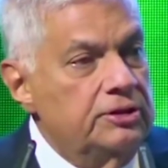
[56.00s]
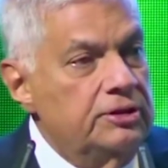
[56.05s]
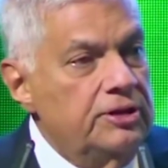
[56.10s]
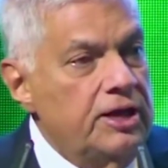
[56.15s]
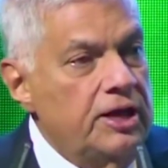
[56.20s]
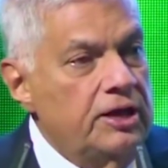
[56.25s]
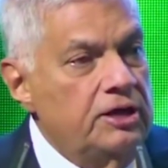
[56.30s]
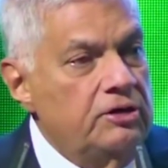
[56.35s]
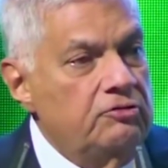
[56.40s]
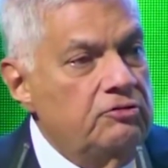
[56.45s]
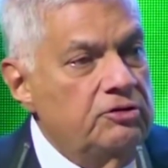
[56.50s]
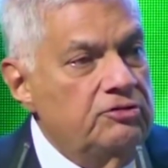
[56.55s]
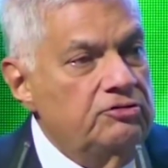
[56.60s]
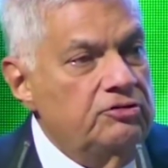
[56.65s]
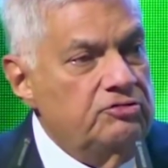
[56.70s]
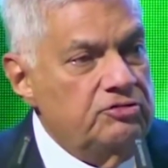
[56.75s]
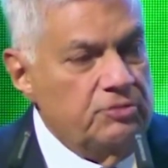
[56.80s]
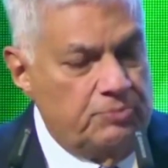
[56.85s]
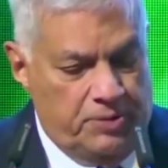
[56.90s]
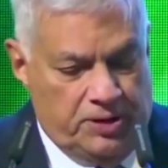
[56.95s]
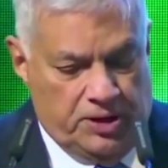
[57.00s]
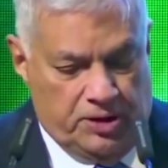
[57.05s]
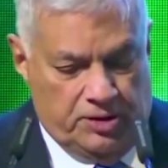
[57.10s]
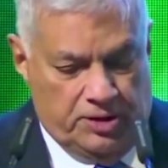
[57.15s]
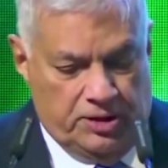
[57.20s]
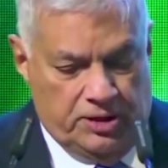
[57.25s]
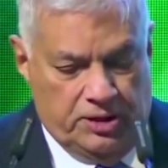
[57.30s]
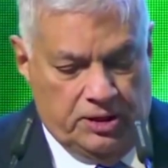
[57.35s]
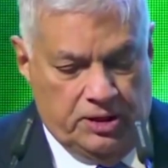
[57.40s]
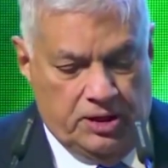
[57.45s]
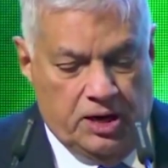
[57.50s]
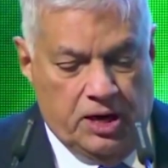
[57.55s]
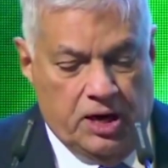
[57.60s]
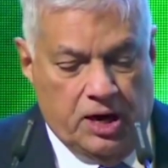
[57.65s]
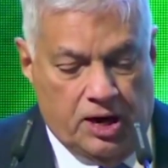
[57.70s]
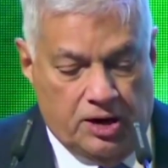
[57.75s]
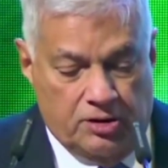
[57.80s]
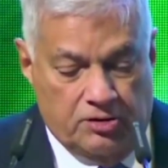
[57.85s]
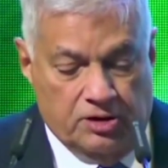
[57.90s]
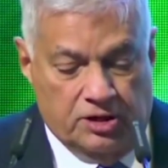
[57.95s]
than it was disappearing
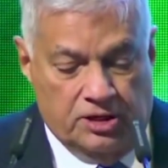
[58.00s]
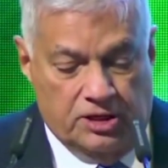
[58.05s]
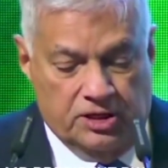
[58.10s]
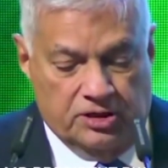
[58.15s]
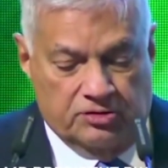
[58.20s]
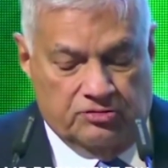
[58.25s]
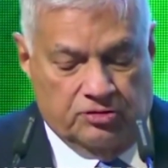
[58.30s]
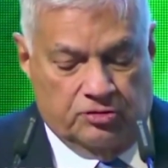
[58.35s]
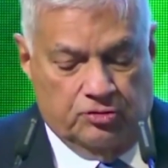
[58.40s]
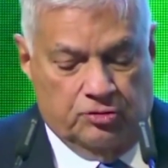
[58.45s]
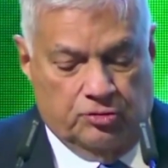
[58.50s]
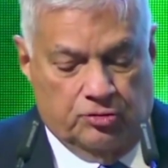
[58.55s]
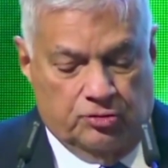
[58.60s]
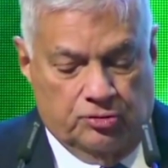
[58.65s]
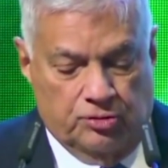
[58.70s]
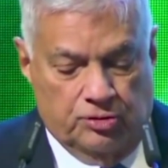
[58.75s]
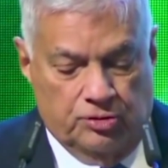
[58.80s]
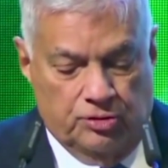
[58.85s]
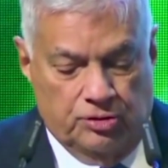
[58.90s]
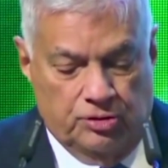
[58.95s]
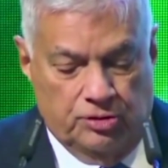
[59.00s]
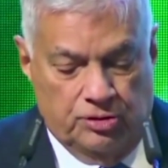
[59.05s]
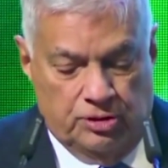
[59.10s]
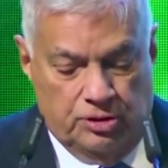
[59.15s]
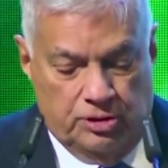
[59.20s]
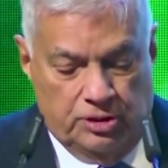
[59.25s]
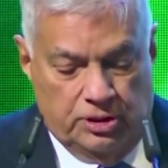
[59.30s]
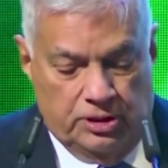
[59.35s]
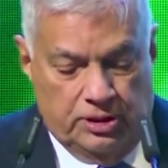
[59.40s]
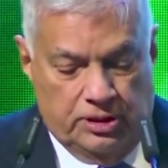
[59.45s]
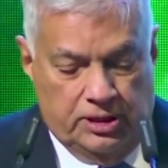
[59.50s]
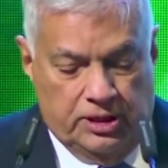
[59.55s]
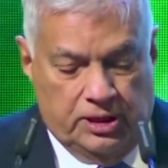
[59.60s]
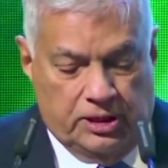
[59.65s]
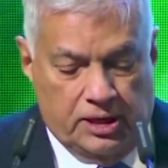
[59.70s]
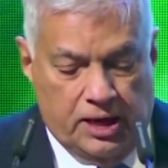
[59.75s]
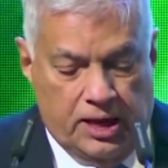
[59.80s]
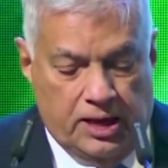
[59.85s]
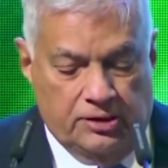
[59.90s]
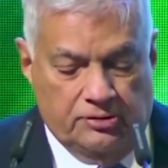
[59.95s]
100 years ago.
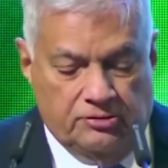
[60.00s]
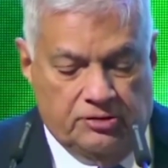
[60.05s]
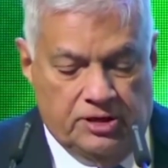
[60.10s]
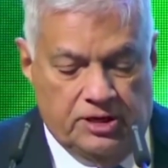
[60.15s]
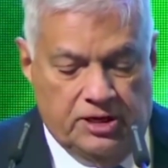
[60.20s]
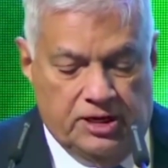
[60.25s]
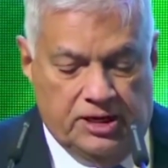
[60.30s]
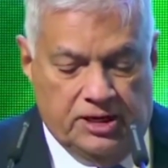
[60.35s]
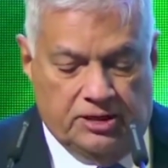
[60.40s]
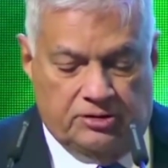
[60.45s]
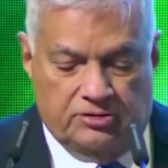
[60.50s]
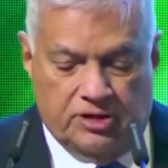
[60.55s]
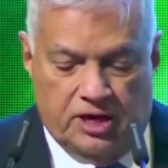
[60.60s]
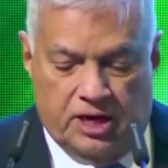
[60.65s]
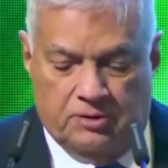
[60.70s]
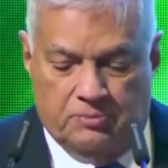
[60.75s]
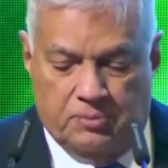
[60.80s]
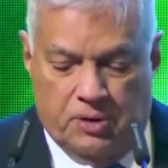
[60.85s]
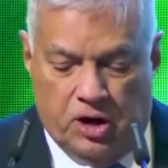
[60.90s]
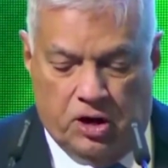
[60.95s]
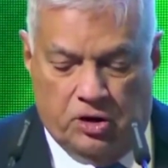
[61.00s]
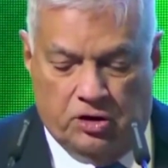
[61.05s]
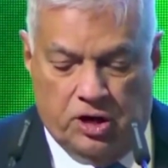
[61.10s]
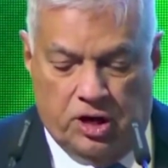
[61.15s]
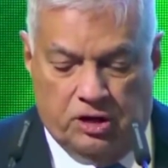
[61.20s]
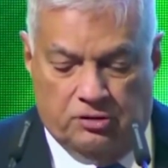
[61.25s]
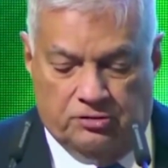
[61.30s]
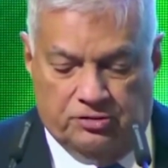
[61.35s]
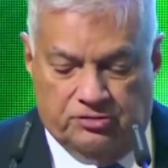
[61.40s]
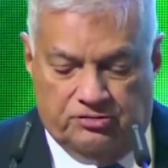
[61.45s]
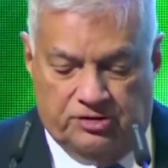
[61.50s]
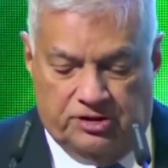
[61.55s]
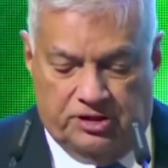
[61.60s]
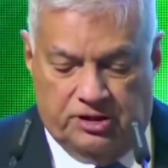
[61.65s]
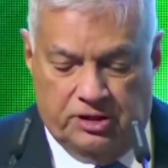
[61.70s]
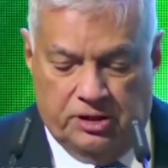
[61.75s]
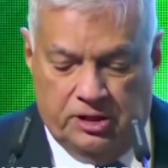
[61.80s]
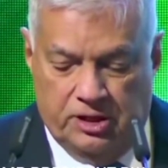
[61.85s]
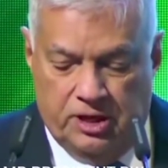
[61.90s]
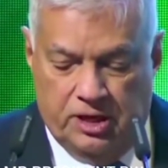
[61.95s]
Declines in nature and
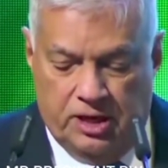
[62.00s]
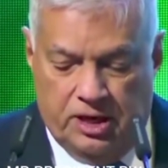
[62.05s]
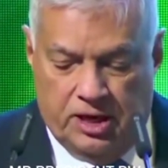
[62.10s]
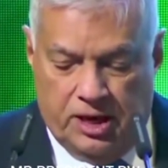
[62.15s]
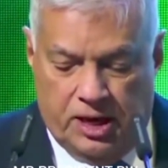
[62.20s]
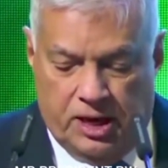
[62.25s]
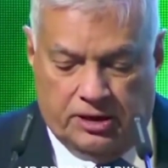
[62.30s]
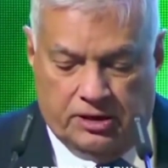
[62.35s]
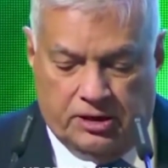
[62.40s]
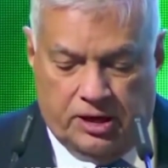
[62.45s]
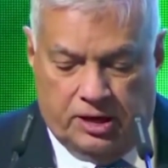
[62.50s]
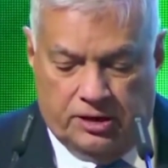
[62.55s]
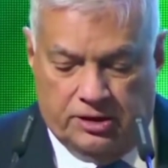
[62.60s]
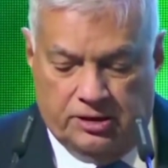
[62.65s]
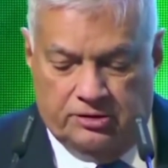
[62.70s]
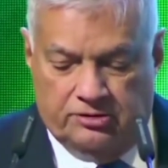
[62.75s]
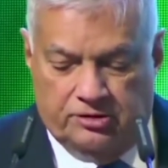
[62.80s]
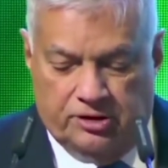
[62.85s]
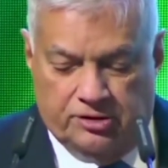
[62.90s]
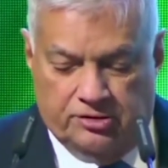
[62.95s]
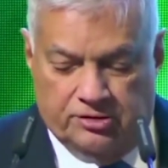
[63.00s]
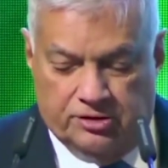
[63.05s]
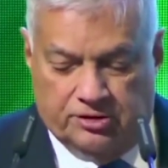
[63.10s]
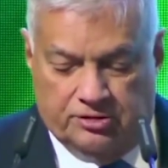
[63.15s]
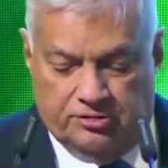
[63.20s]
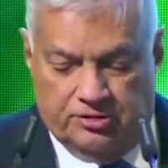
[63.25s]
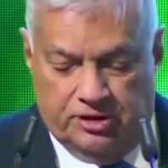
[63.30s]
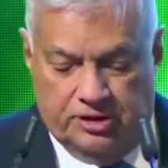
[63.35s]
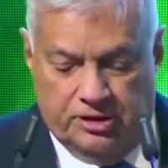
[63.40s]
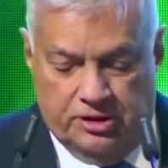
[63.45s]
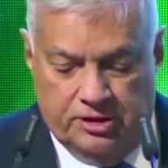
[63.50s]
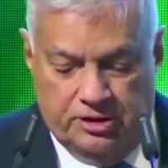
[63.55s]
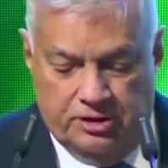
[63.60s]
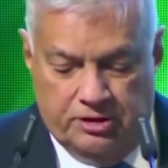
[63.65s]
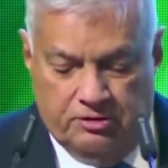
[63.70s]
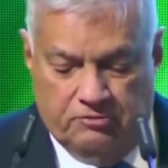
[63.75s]
biodiversity at current trajectory